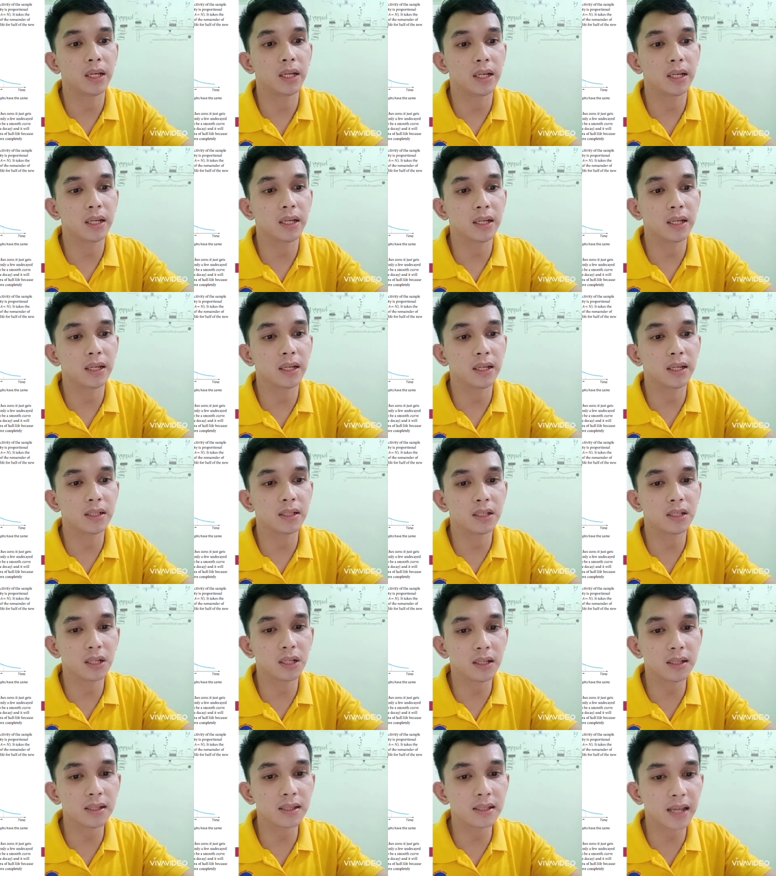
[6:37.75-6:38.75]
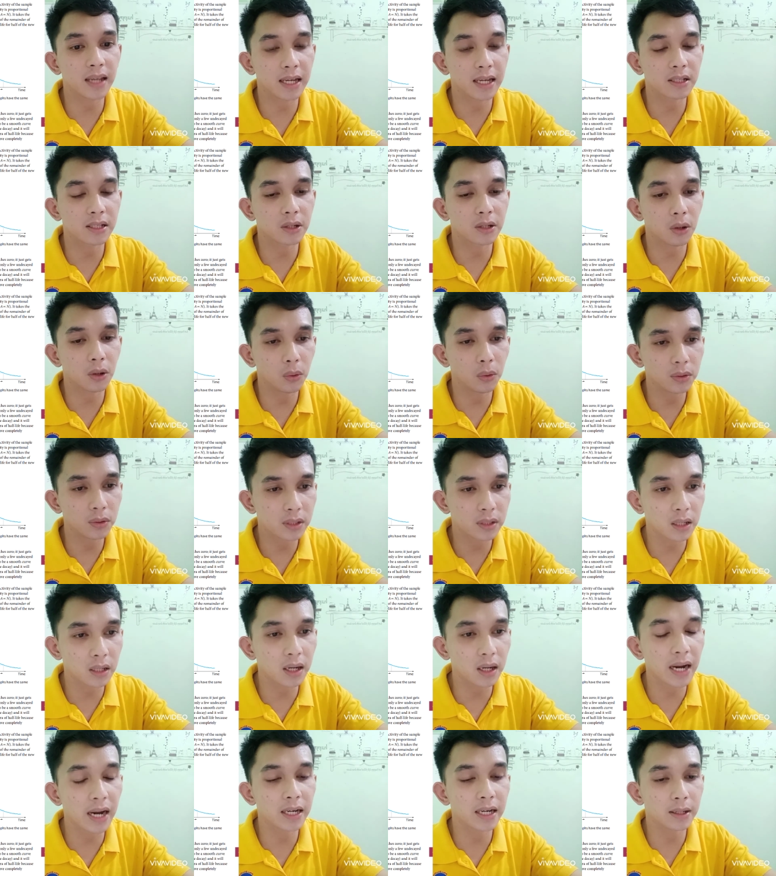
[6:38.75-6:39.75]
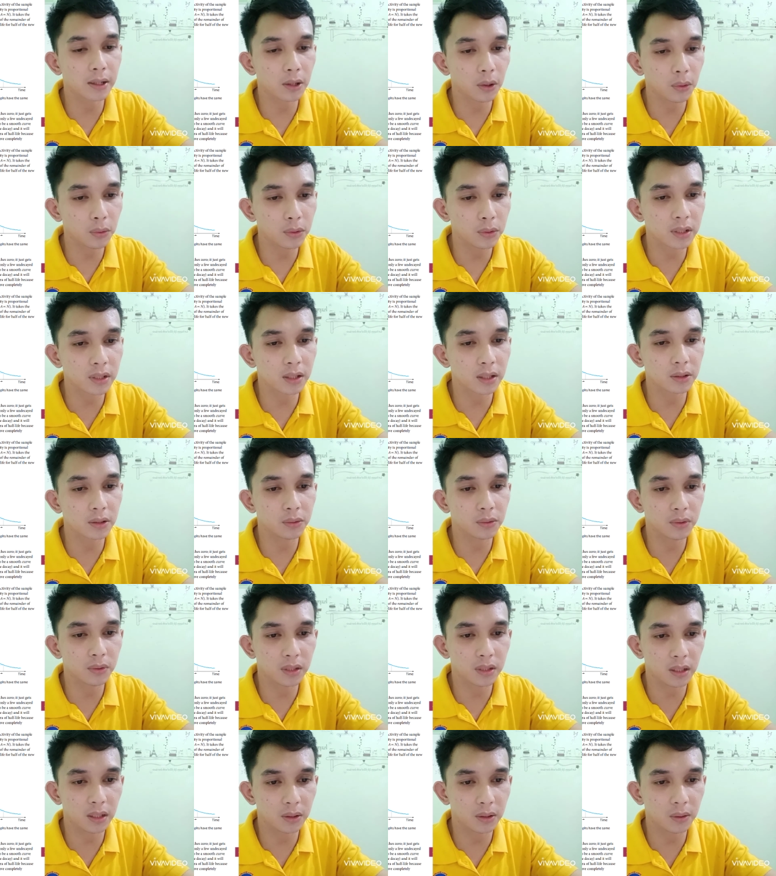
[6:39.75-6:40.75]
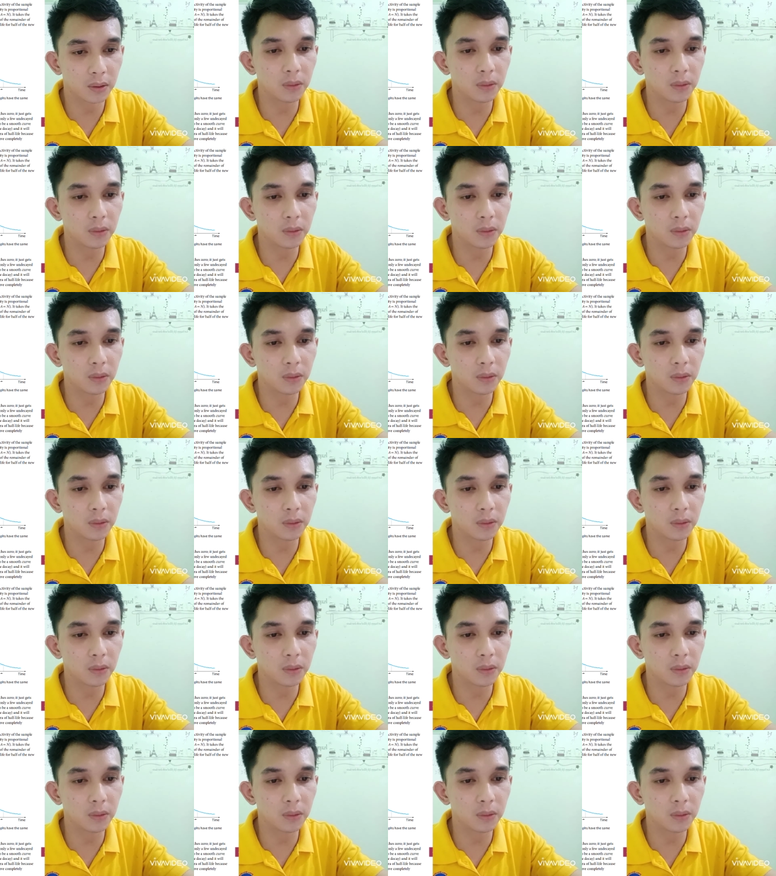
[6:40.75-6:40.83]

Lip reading: It just gets closer and closer to zero.